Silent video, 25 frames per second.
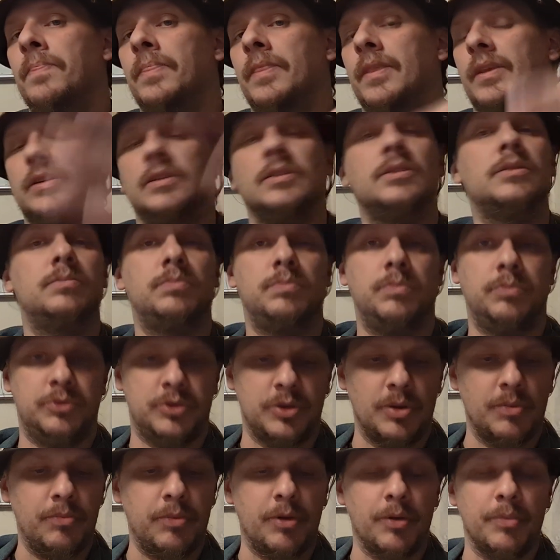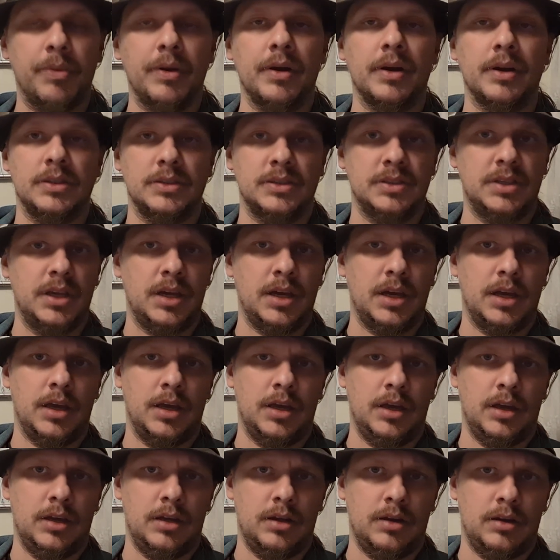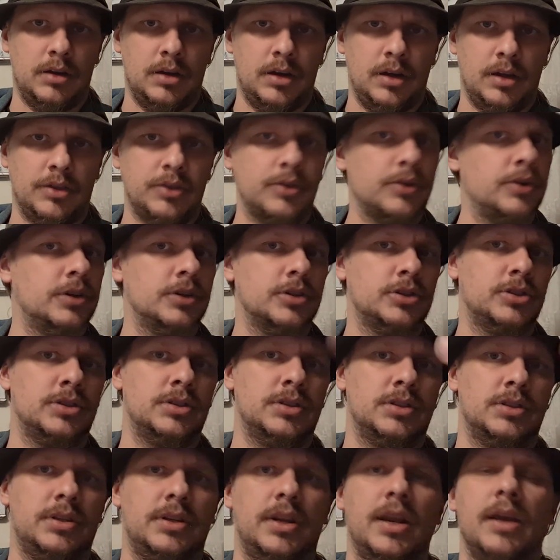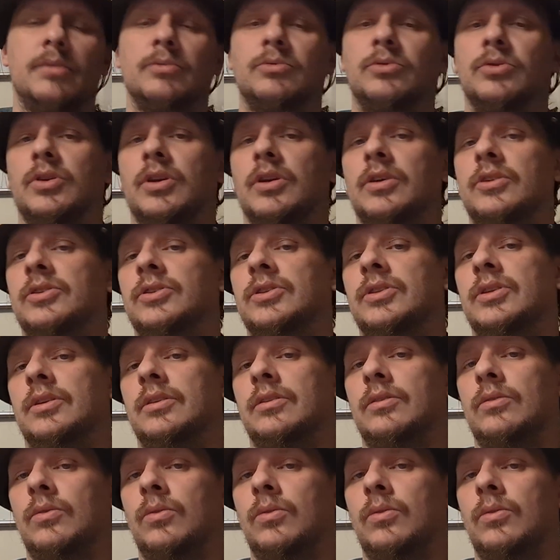Because something barbarians get in 3rd edition is damage reduction.